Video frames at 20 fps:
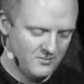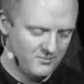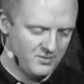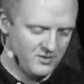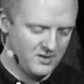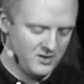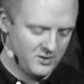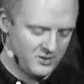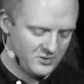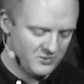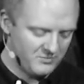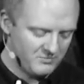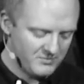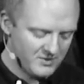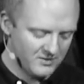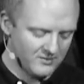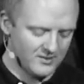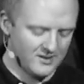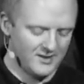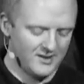but in
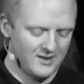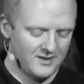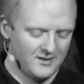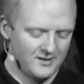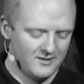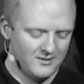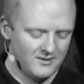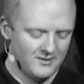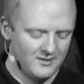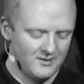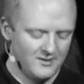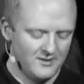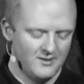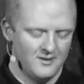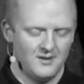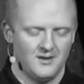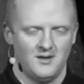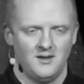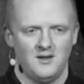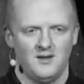humility
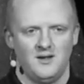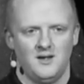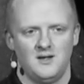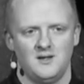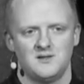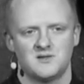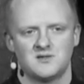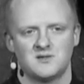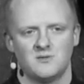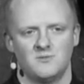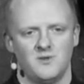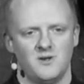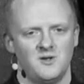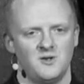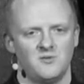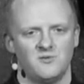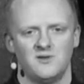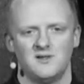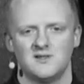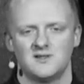and
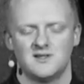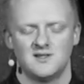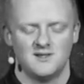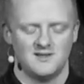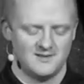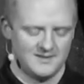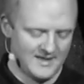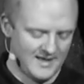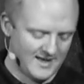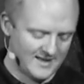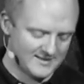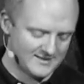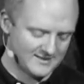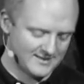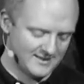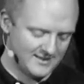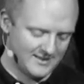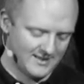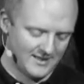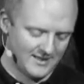surrendering to the
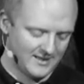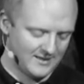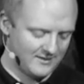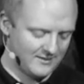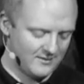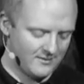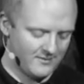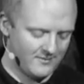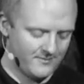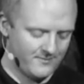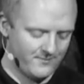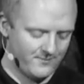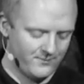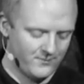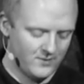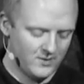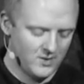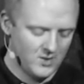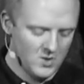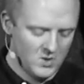task at hand.
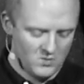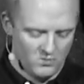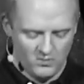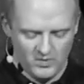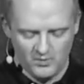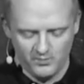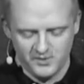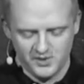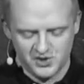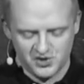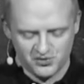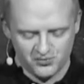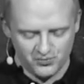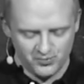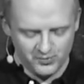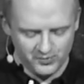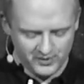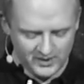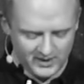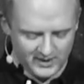When we
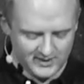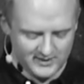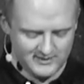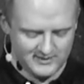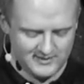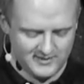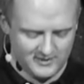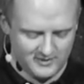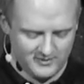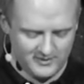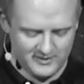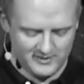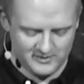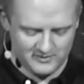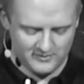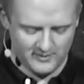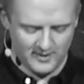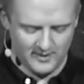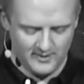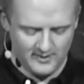truly consider his
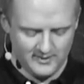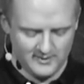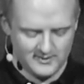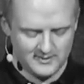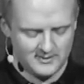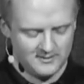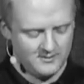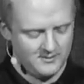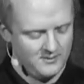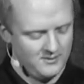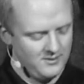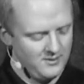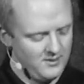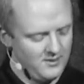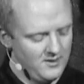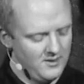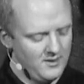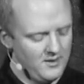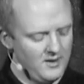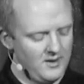greatness
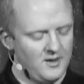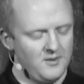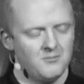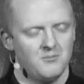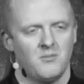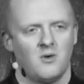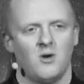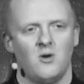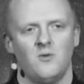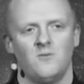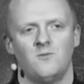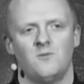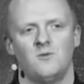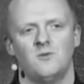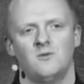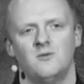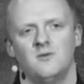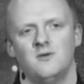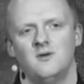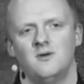and
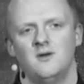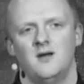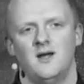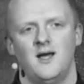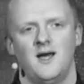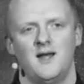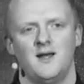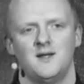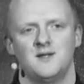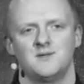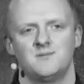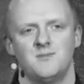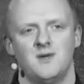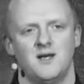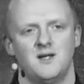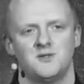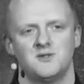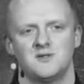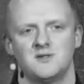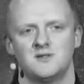marvel at his
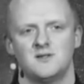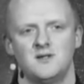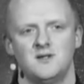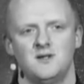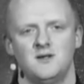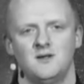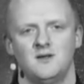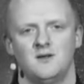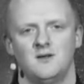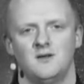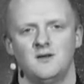majesty,